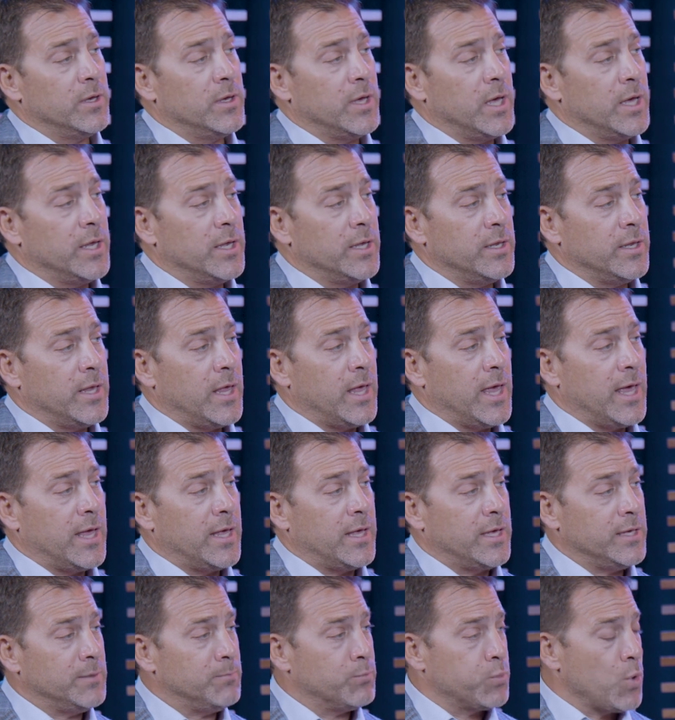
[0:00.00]
in
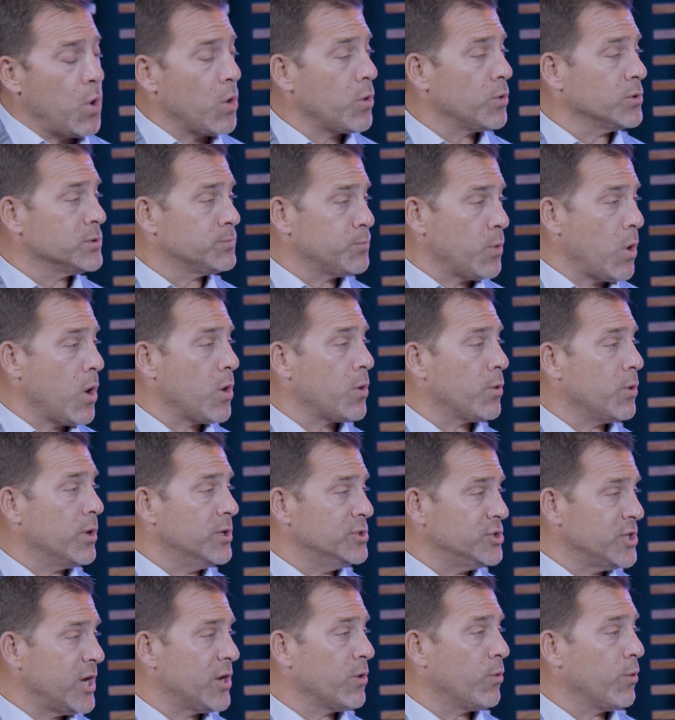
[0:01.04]
a broker's broker,
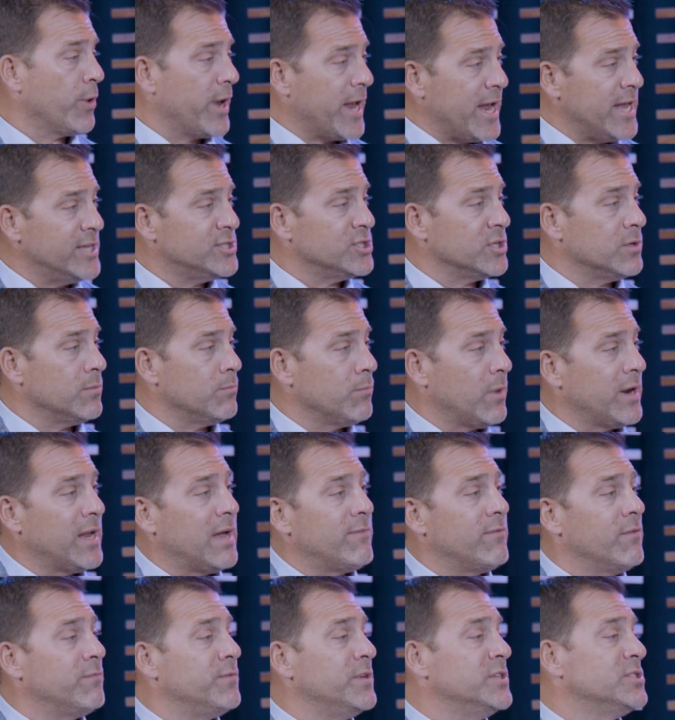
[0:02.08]
a general agent might
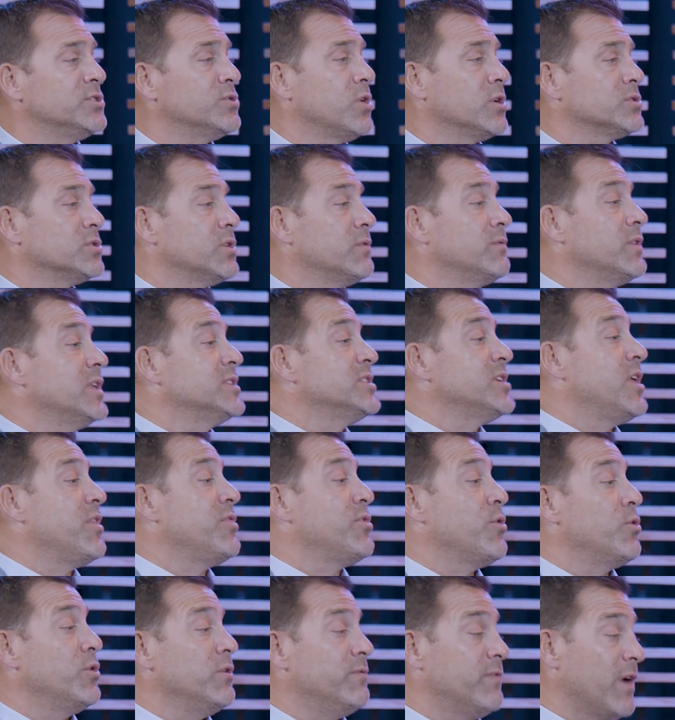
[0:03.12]
have a fee structure of, let's say,
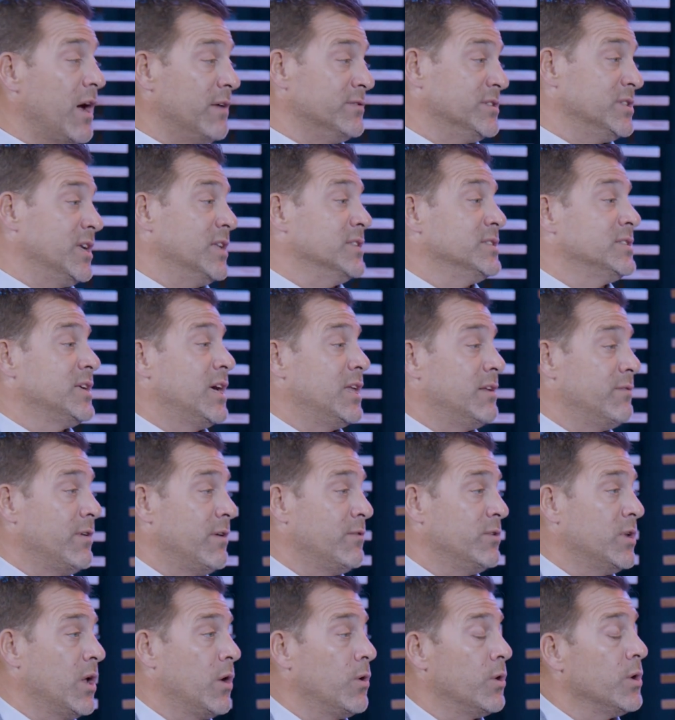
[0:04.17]
35 cents out of
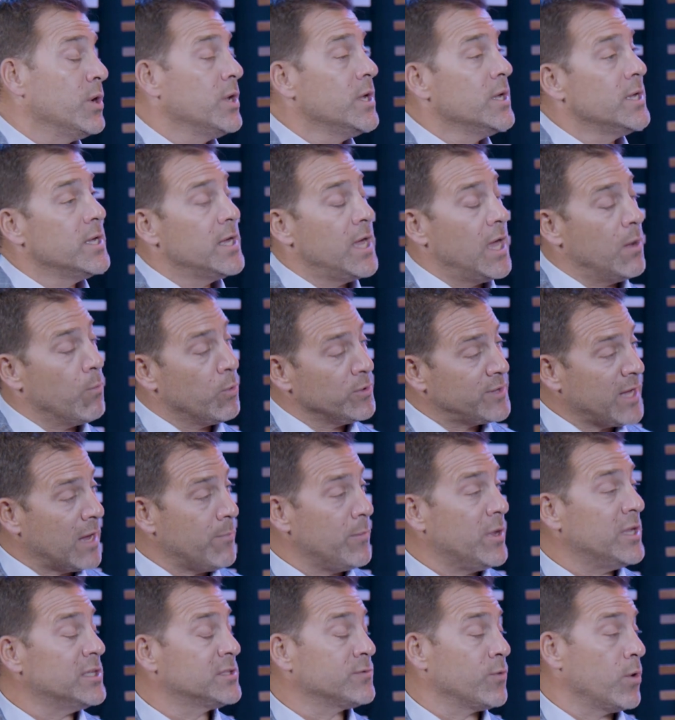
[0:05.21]
every dollar. And what
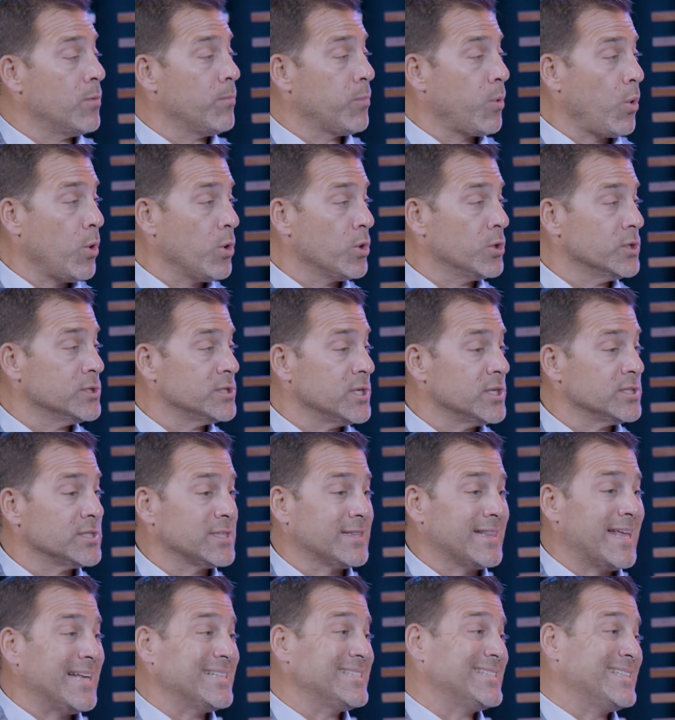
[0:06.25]
that means for employers
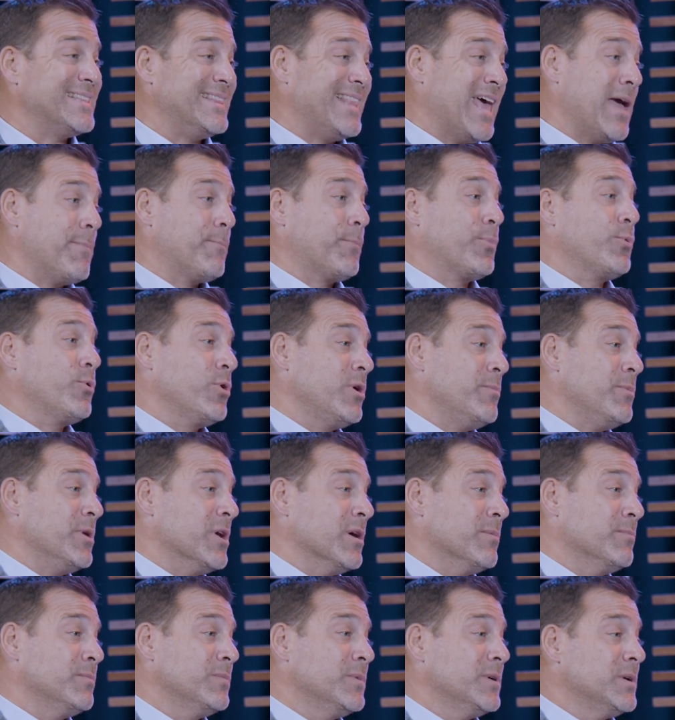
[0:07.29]
is less net
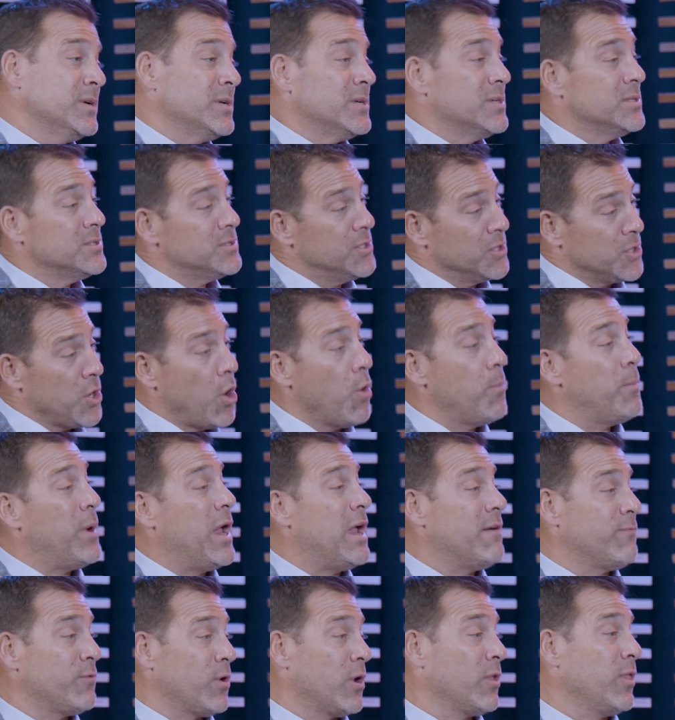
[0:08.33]
premium to go
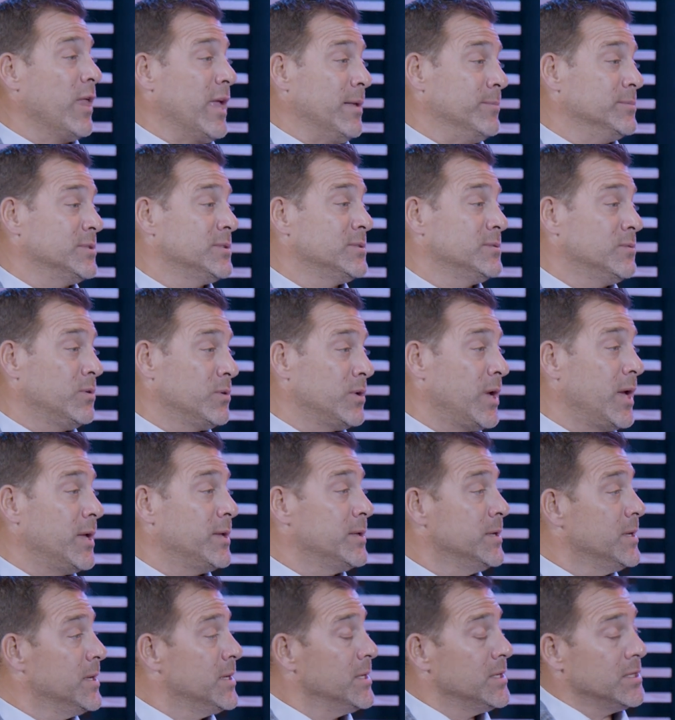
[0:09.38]
pay for claims, okay?
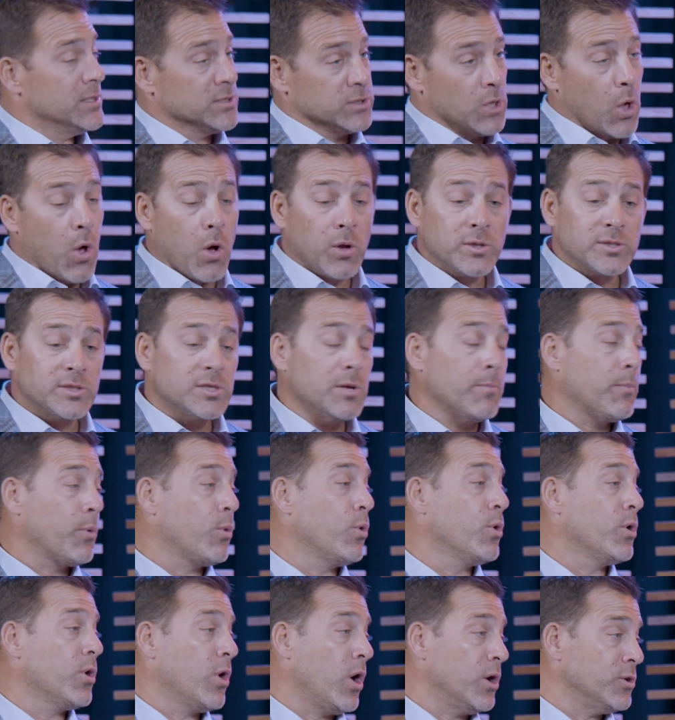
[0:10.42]
As long as an
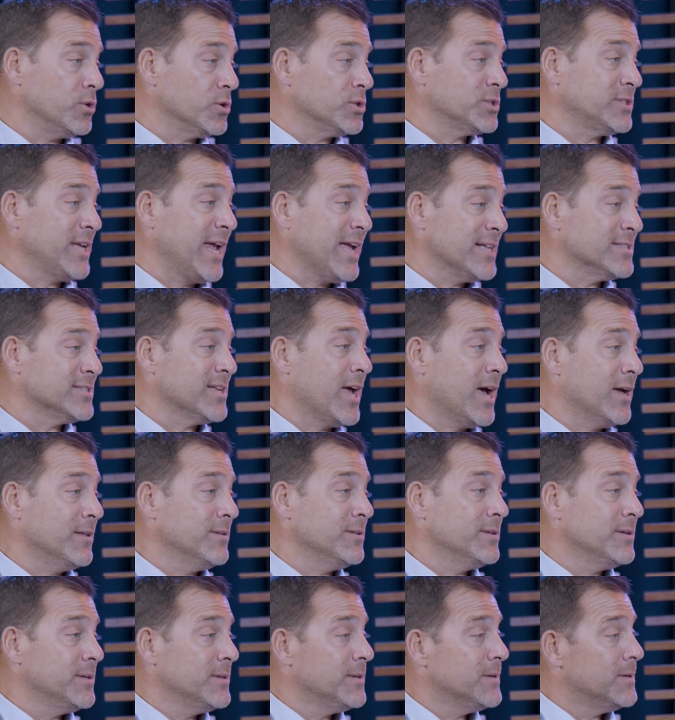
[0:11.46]
employer understands
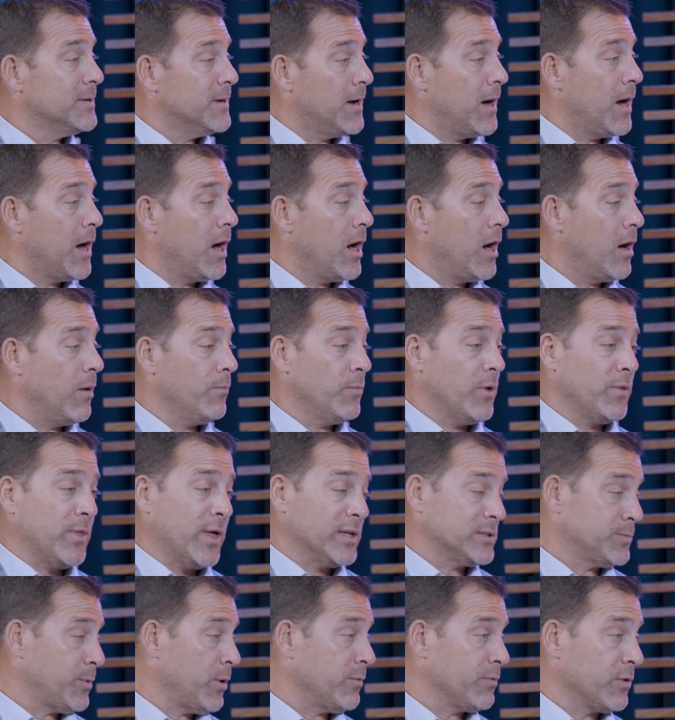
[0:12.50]
that, and
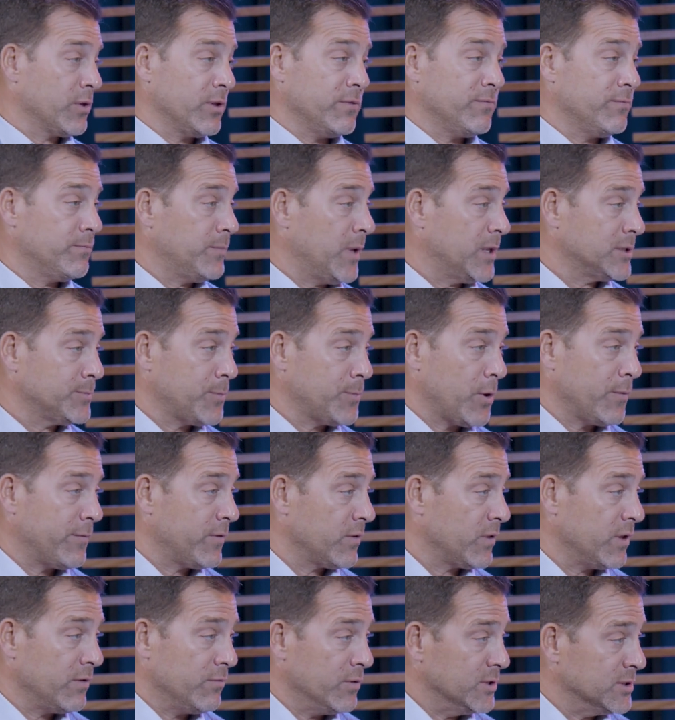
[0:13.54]
that's perfectly
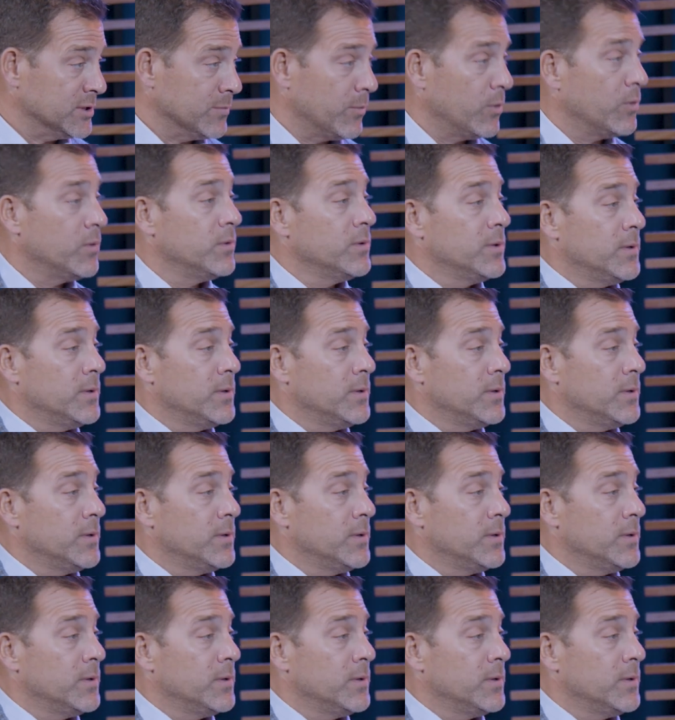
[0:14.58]
reasonable.